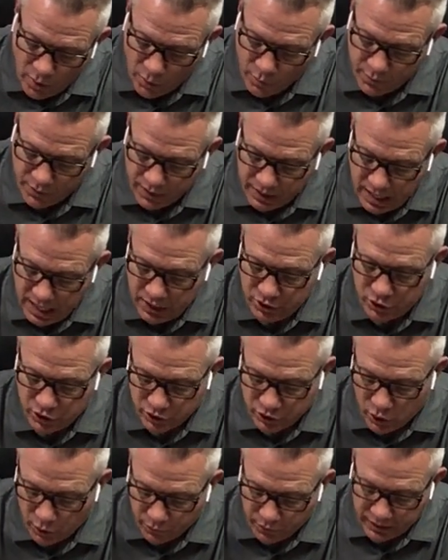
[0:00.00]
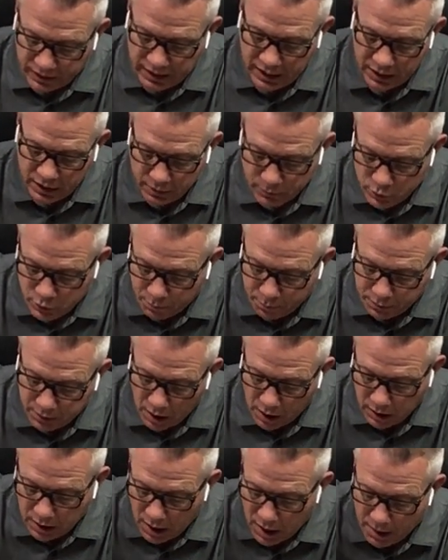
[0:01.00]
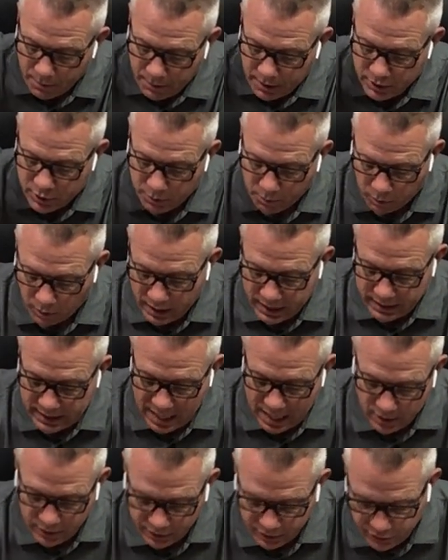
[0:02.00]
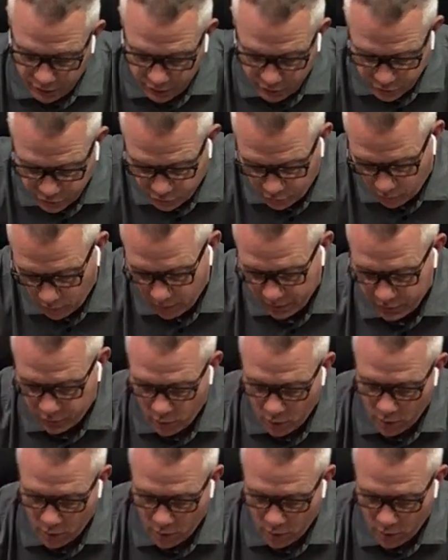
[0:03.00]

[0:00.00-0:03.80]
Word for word: over the nations and over the kingdoms to pluck up and to break down and to destroy, to